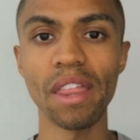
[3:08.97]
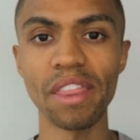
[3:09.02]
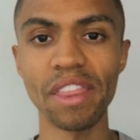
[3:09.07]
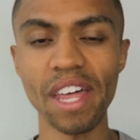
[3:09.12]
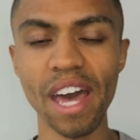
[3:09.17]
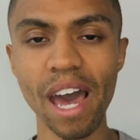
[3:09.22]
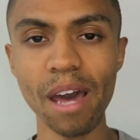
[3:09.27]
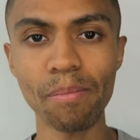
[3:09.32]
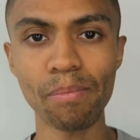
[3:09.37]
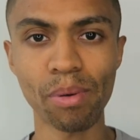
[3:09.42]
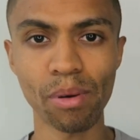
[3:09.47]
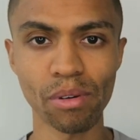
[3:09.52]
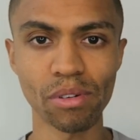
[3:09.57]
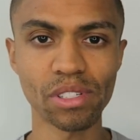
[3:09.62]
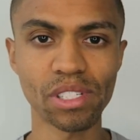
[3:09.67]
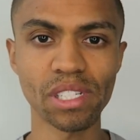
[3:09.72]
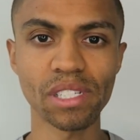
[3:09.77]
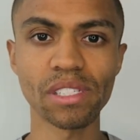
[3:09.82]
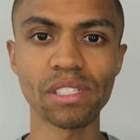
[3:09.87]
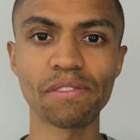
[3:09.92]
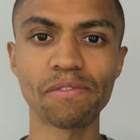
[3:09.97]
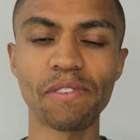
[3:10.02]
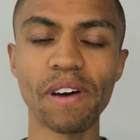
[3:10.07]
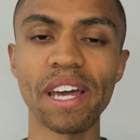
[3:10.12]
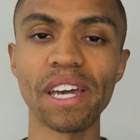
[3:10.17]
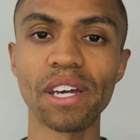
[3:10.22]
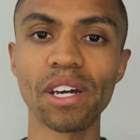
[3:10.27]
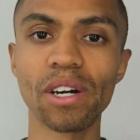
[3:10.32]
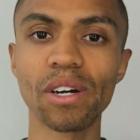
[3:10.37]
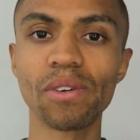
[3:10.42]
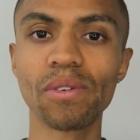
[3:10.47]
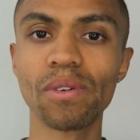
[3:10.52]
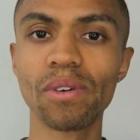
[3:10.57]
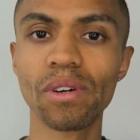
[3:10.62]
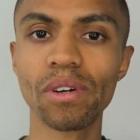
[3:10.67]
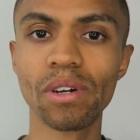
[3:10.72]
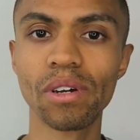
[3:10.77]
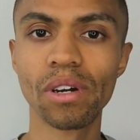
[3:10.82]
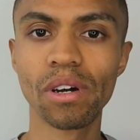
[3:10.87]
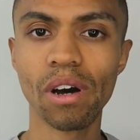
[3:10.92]
that person's
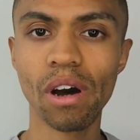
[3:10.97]
FICO